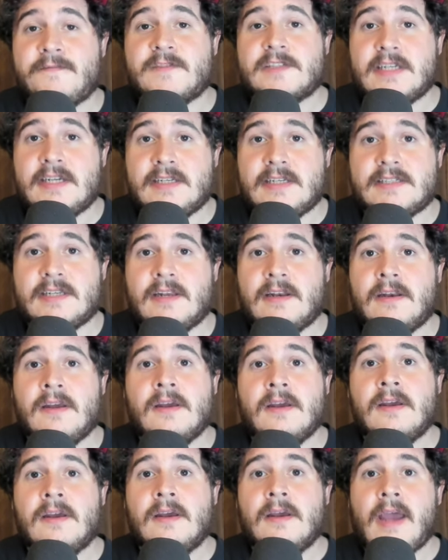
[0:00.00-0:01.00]
season
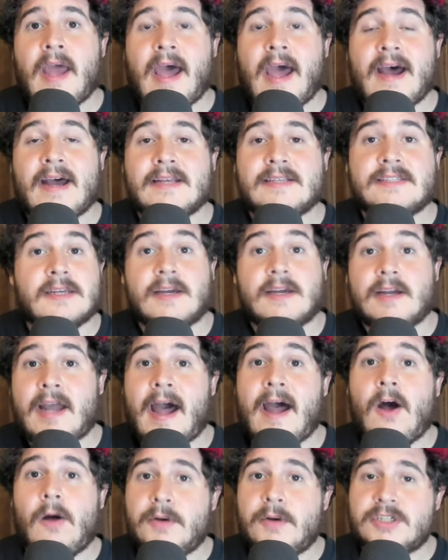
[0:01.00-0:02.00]
as a
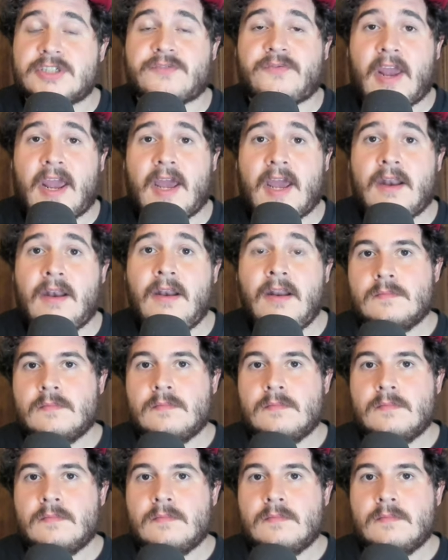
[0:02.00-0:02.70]
Kyle Busch fan.